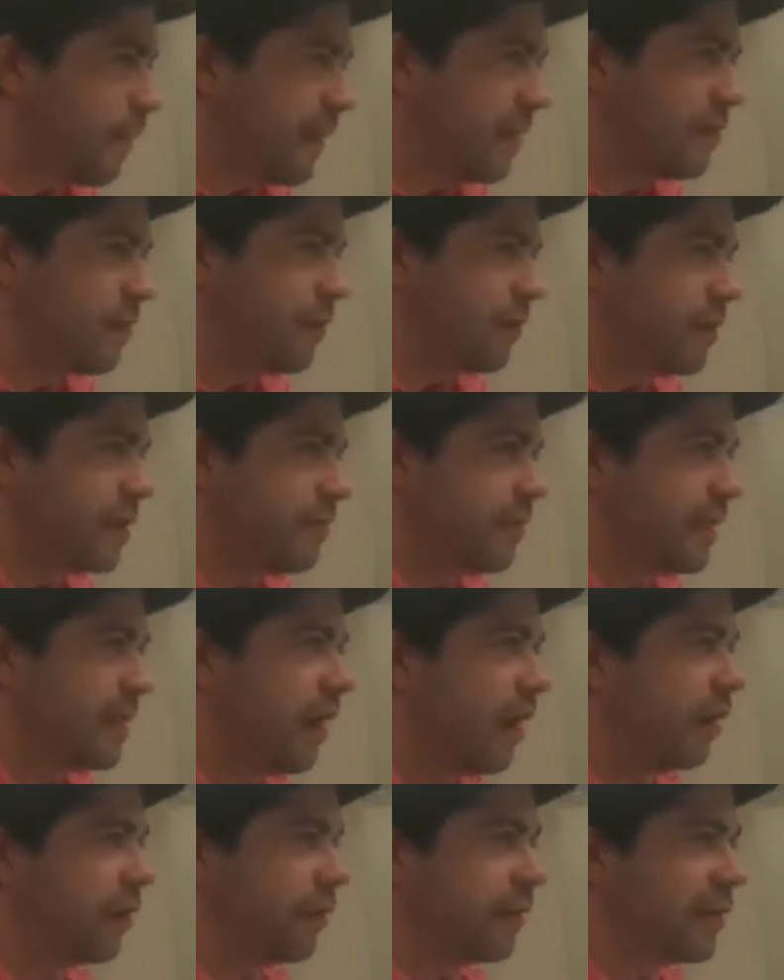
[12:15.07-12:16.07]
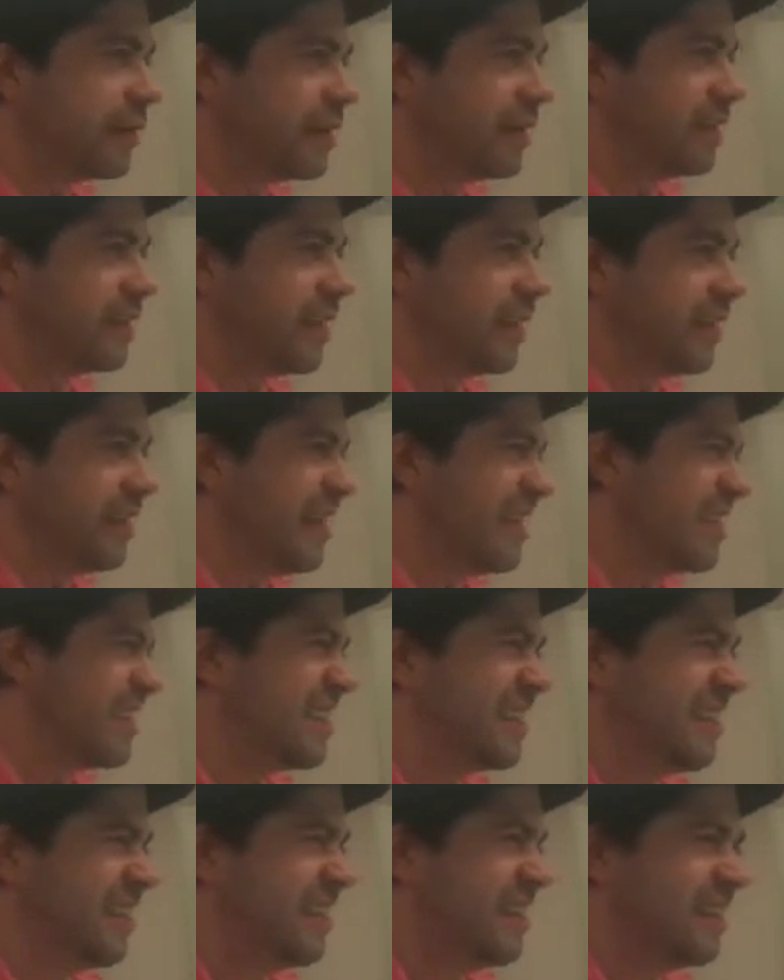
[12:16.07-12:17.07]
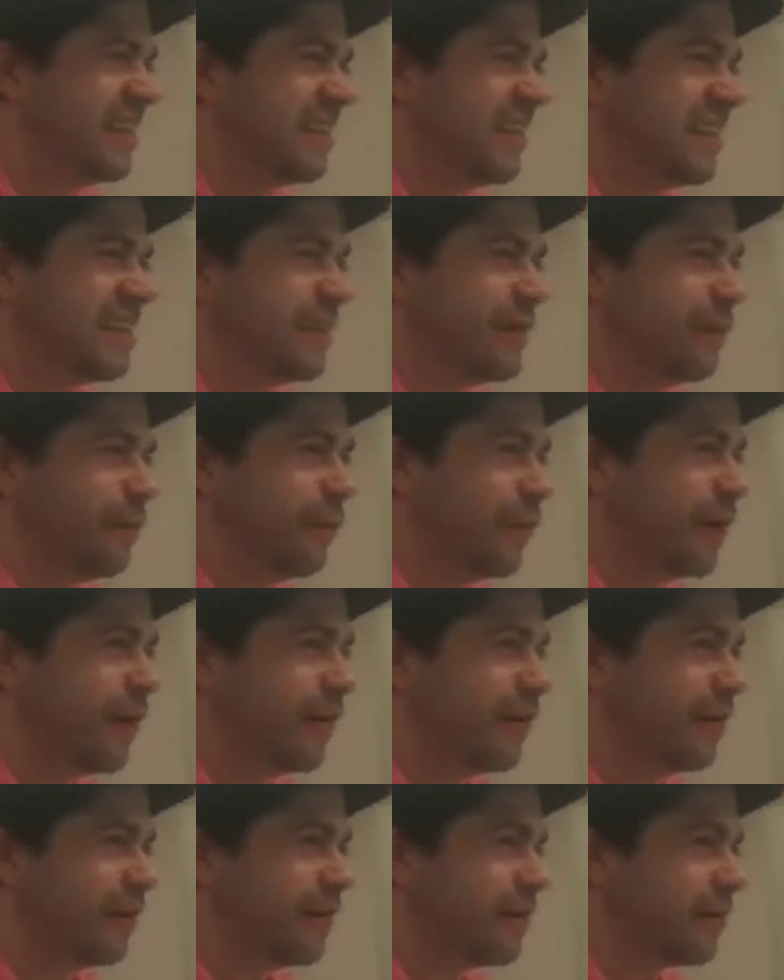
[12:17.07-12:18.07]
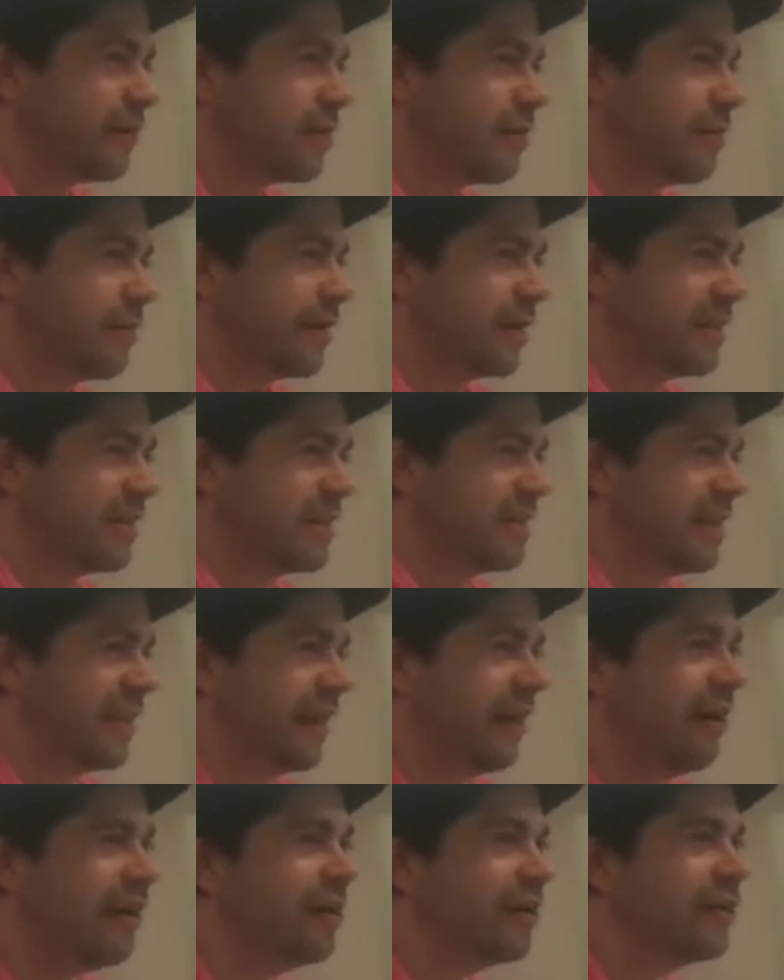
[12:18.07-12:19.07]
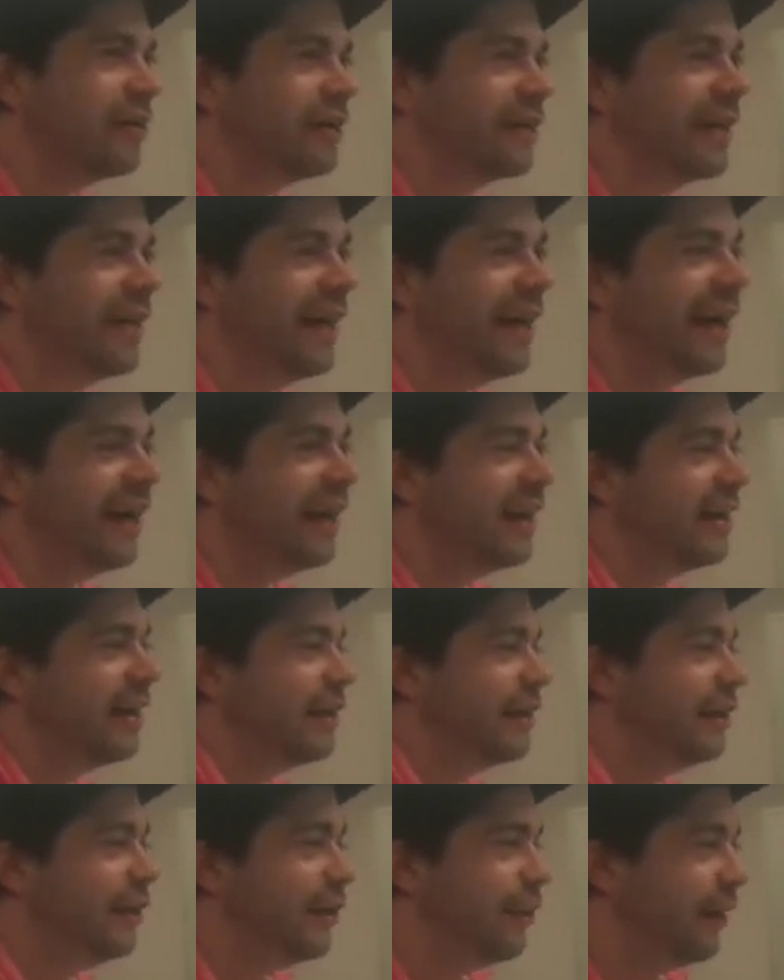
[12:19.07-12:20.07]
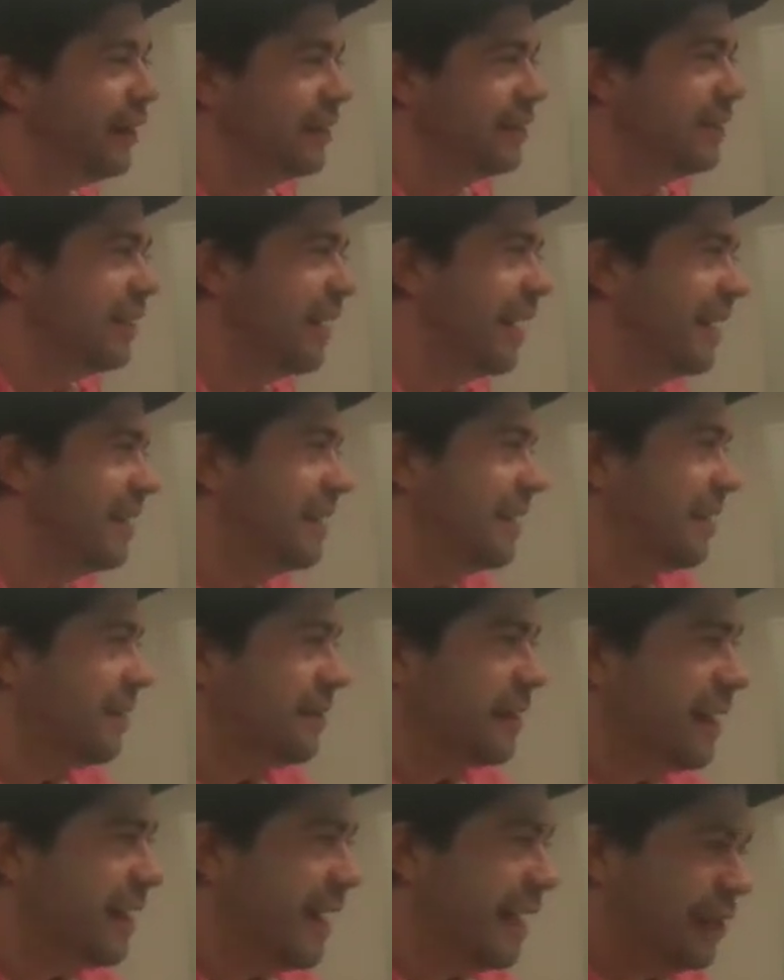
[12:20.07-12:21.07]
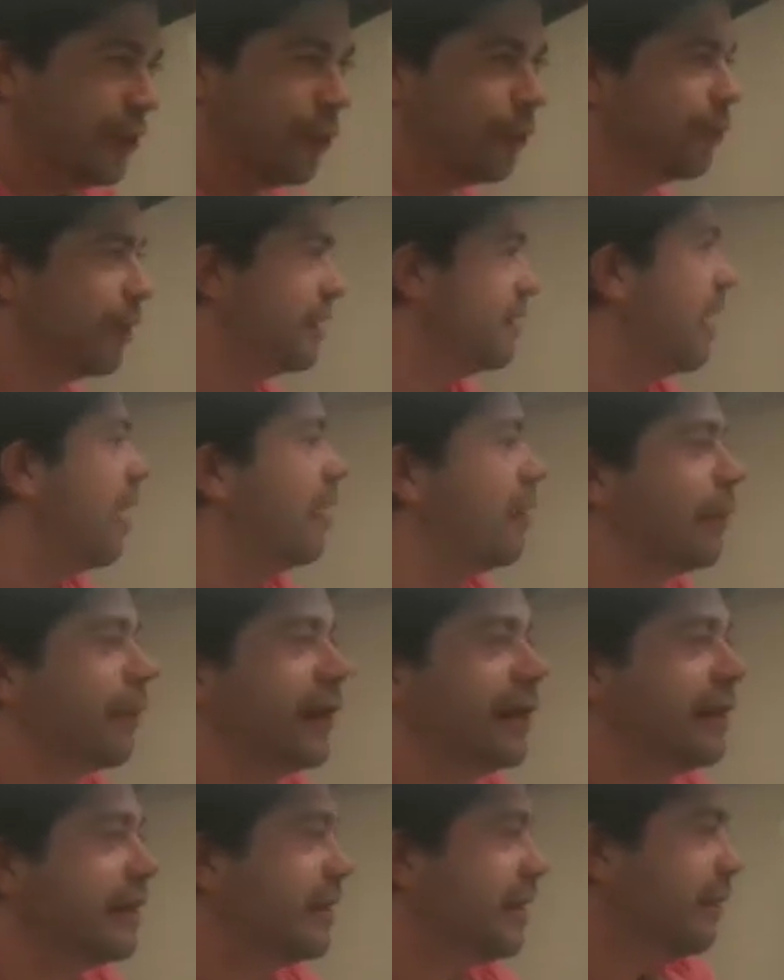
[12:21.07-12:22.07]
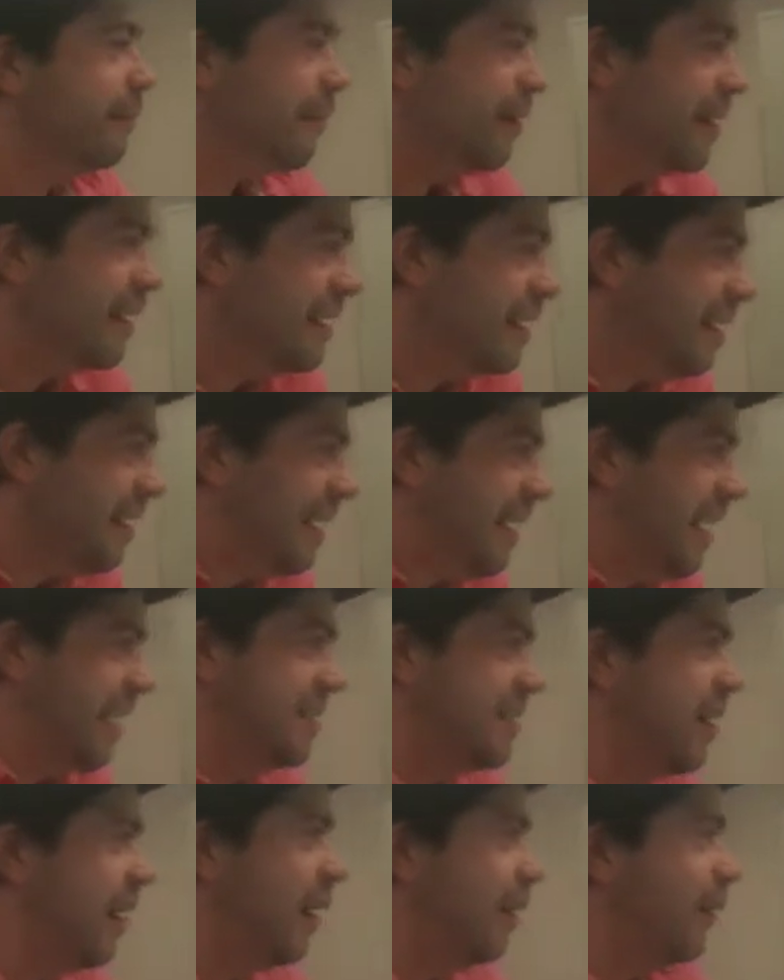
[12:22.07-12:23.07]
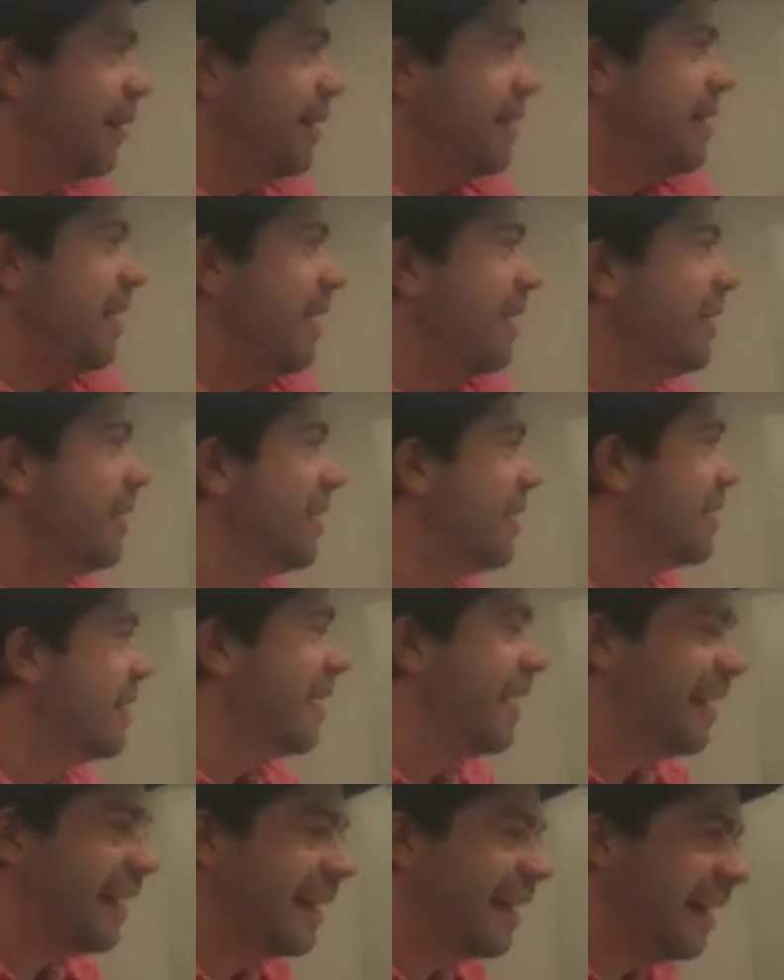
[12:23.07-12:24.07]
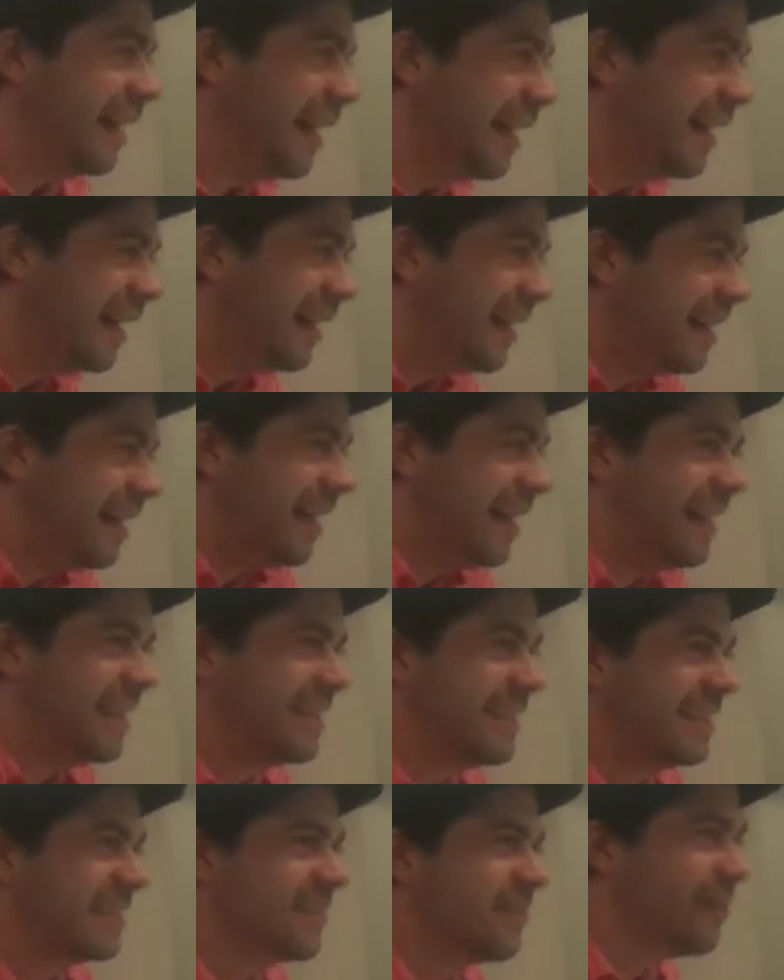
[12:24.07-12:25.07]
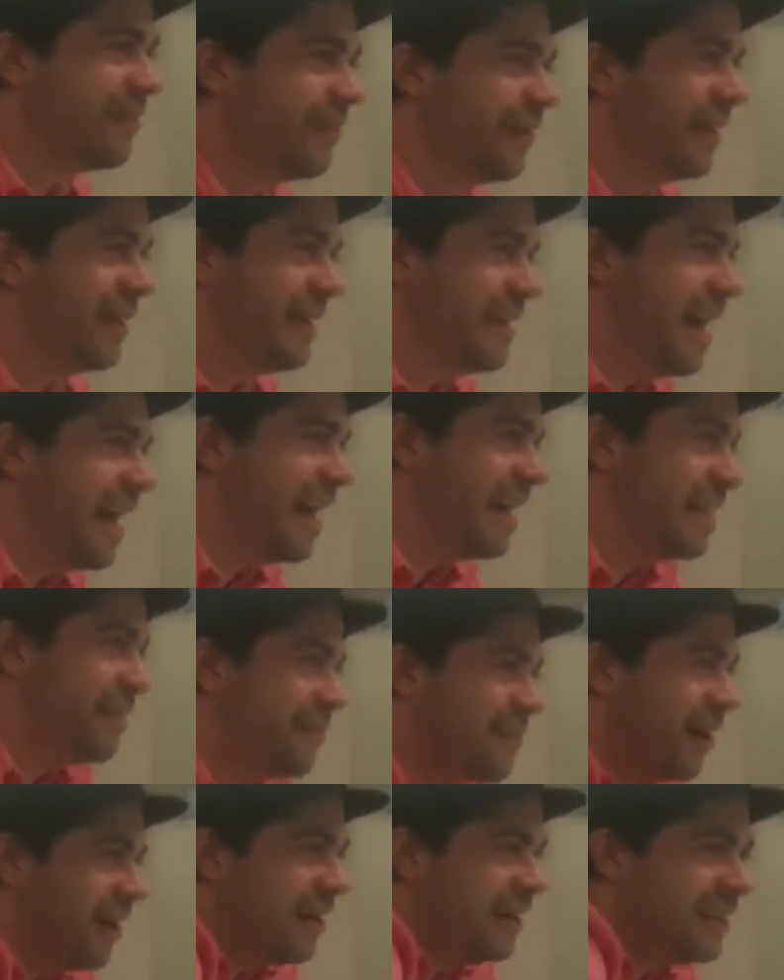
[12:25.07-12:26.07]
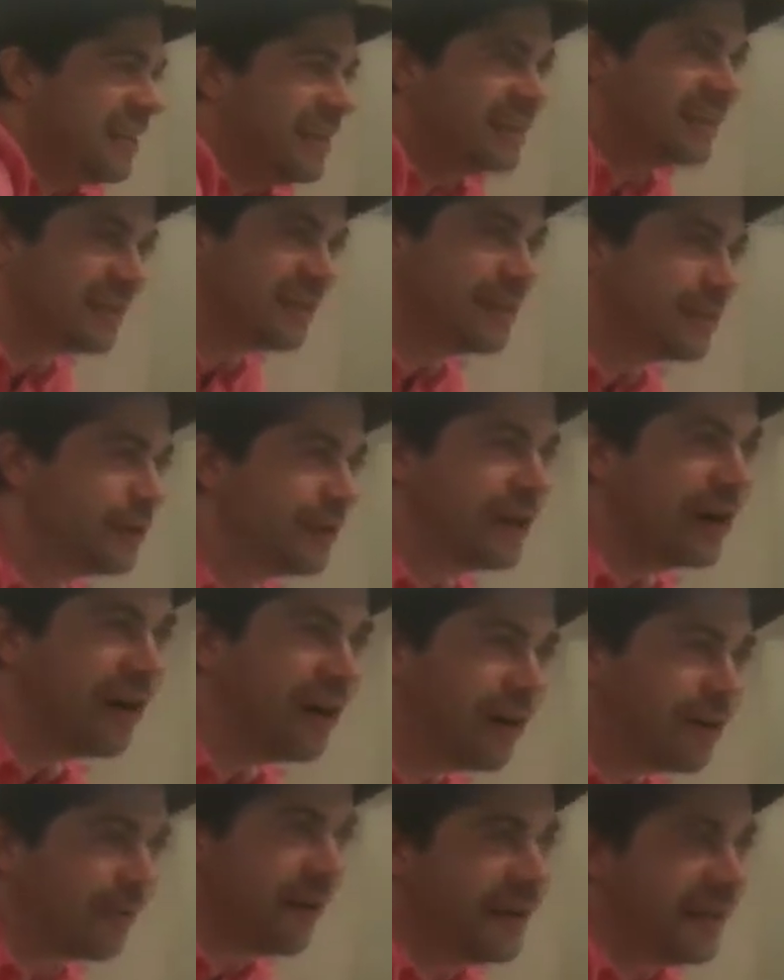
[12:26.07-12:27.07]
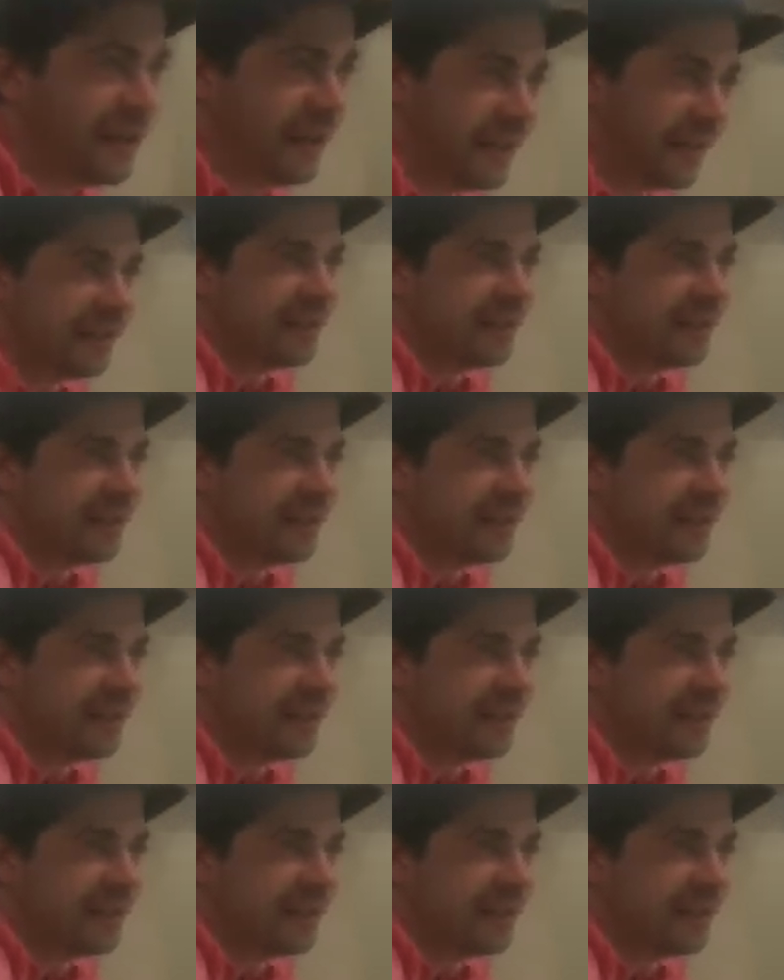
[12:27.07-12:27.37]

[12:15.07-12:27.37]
It's so good to be tolerant. It's like, that's, such a weird term because it's like, oh yeah, you know, I saw Ed the other day. I totally tolerated him. I tolerated the hell out of that guy. It's sort of got a negative connotation to it already